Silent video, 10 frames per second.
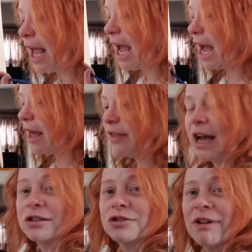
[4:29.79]
And
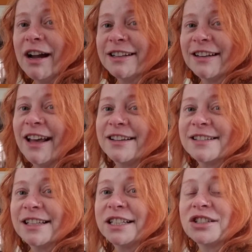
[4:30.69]
that dried
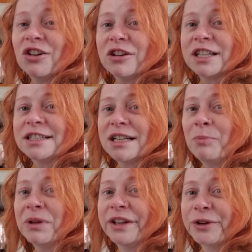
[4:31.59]
nicely. It darkened up
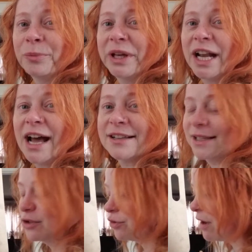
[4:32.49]
a little bit as
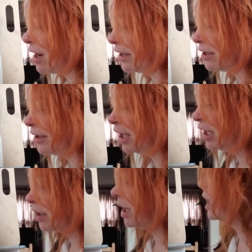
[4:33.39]
it dried.
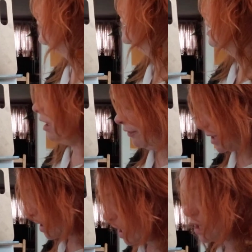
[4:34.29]
Okay. If
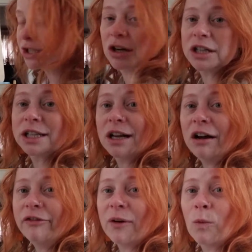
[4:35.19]
it's not dark
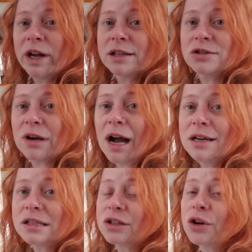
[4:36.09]
enough, when it
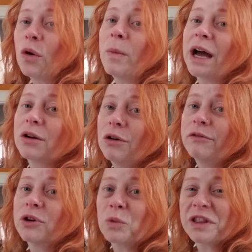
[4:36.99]
dries, you can go back
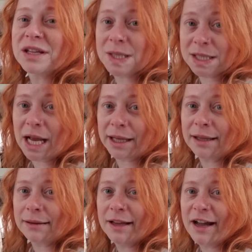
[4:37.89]
over with a
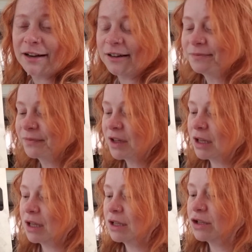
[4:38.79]
second layer.
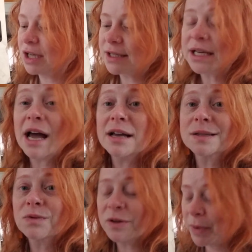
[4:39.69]
Just as
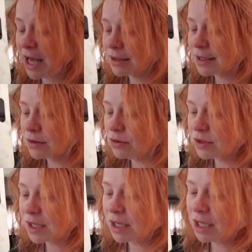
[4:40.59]
with pencils,
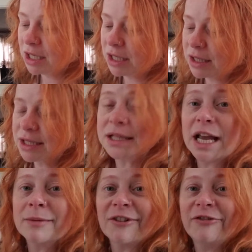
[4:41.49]
the
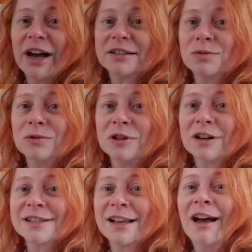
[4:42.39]
same effect works.